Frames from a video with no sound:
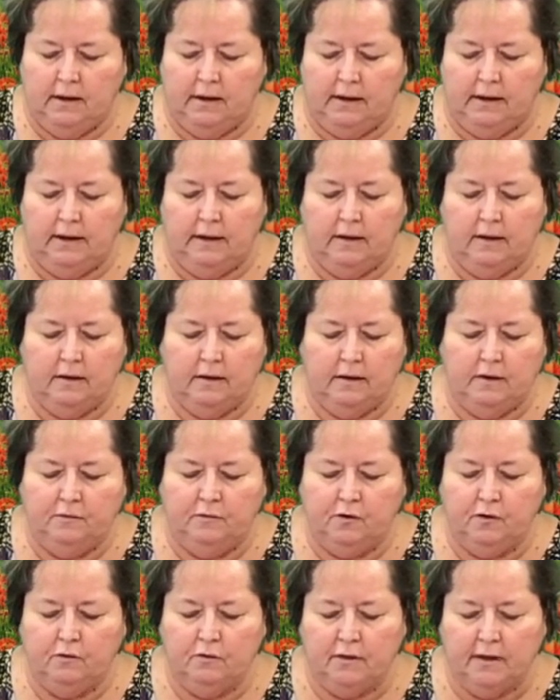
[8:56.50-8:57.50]
And if
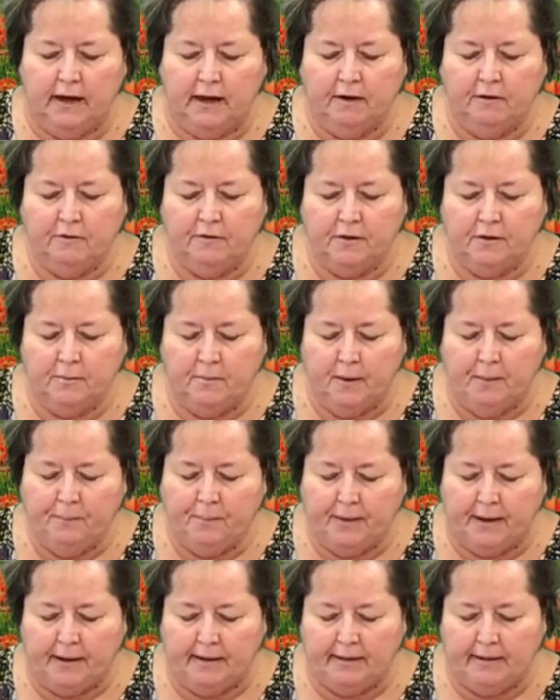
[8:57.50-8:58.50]
you layer them up
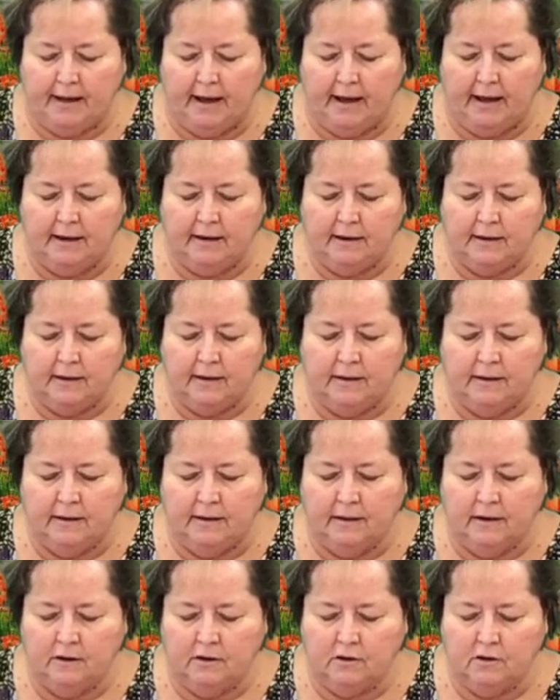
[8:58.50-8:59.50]
like that,
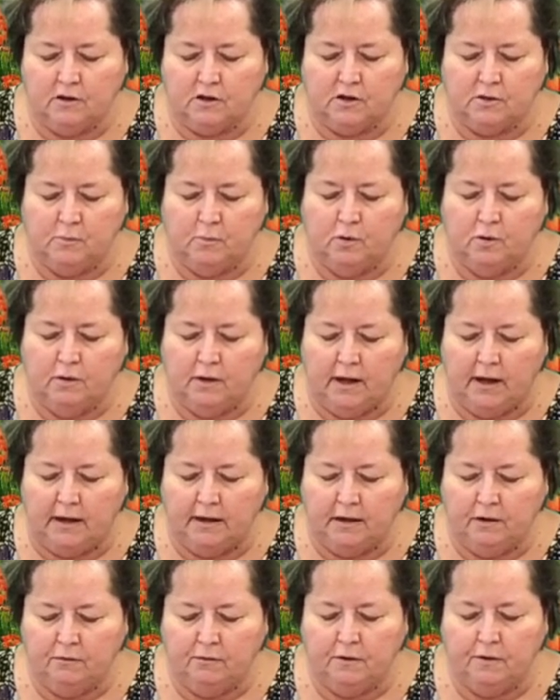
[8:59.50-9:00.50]
then it looks more like
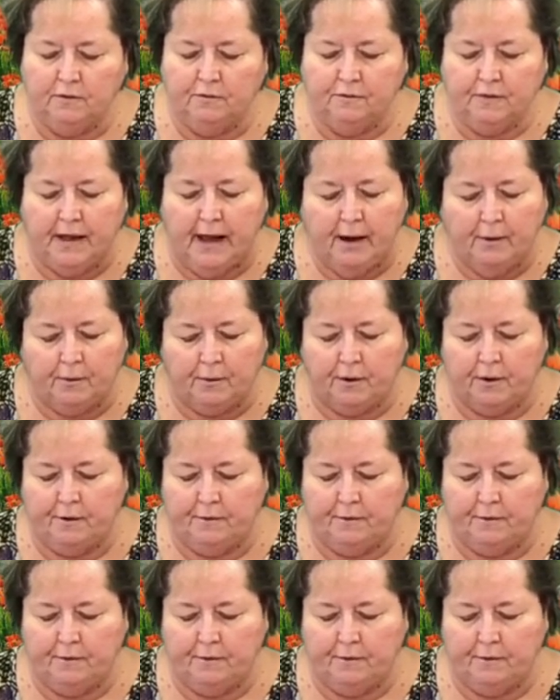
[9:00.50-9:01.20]
a real flower.